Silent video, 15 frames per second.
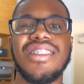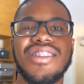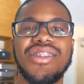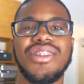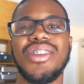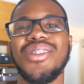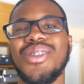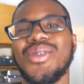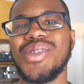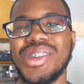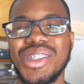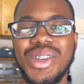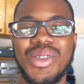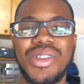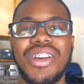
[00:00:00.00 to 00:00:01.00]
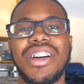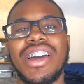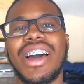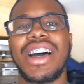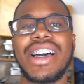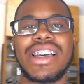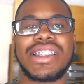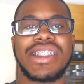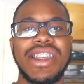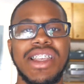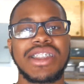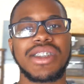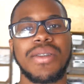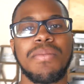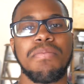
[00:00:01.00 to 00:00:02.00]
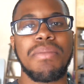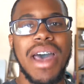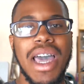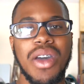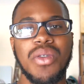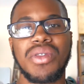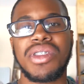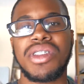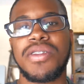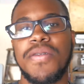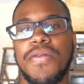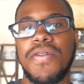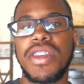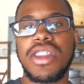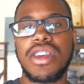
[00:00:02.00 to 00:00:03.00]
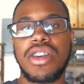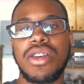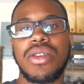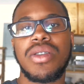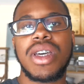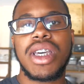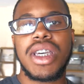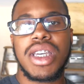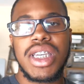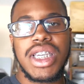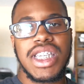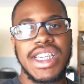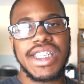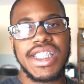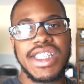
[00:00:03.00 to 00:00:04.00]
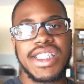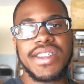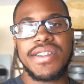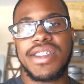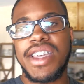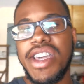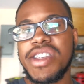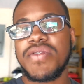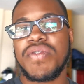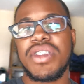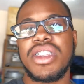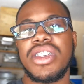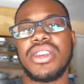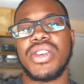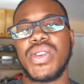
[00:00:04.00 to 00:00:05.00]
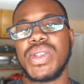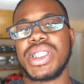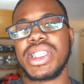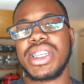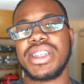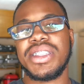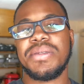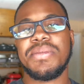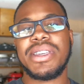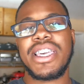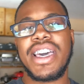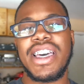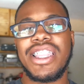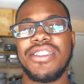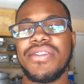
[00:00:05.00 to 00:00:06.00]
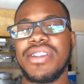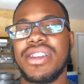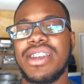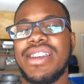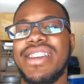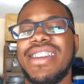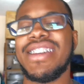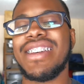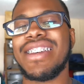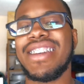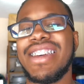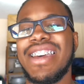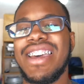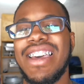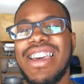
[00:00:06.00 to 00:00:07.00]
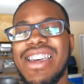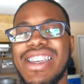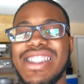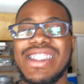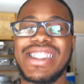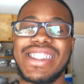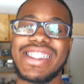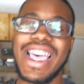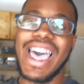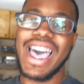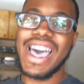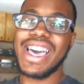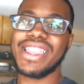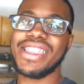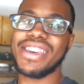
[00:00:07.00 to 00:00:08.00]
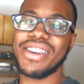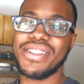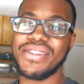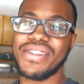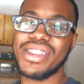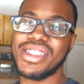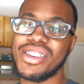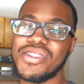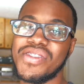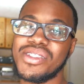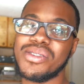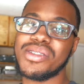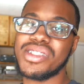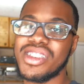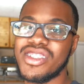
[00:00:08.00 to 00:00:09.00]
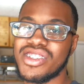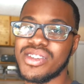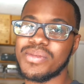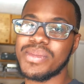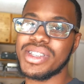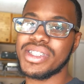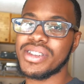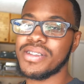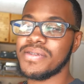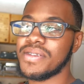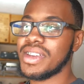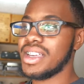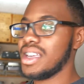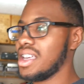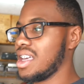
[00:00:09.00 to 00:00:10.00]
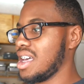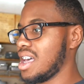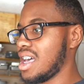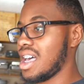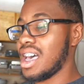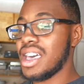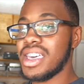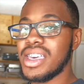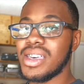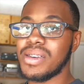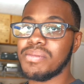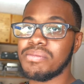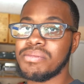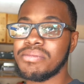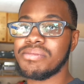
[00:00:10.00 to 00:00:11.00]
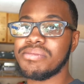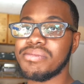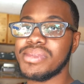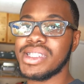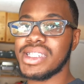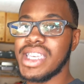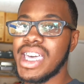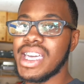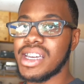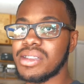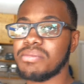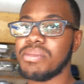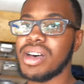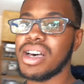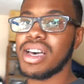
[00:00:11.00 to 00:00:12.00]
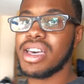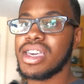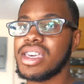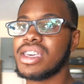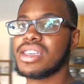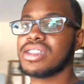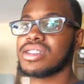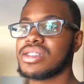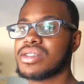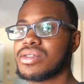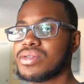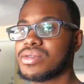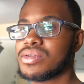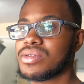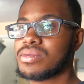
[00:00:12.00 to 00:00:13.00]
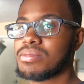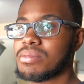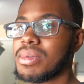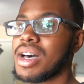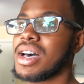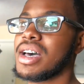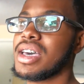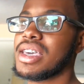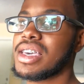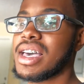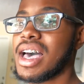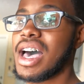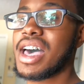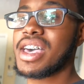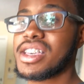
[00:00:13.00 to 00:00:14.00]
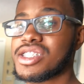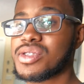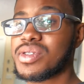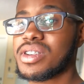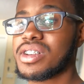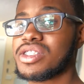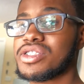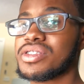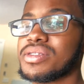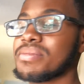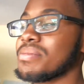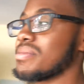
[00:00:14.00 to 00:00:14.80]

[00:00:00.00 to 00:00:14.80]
Yo, what is going on, guys? Dann here, back with another video. And in today's video, it's gonna be kind of a sad video, if I do say so myself. I am saying goodbye to my IS300.